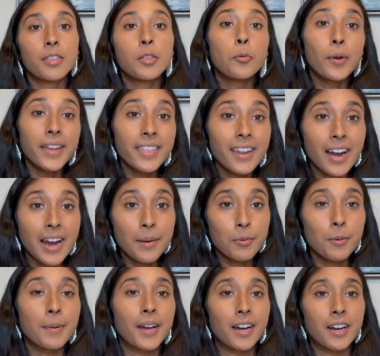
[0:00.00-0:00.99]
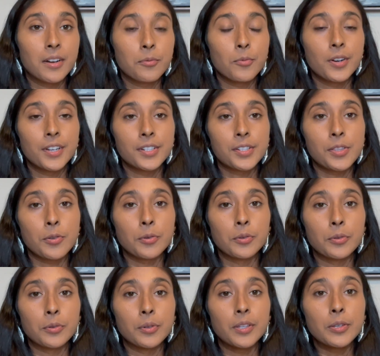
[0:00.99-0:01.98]
The way that I prepared was
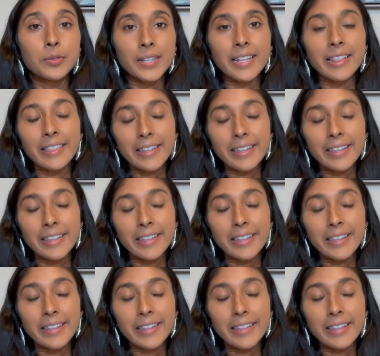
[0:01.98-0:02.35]
through using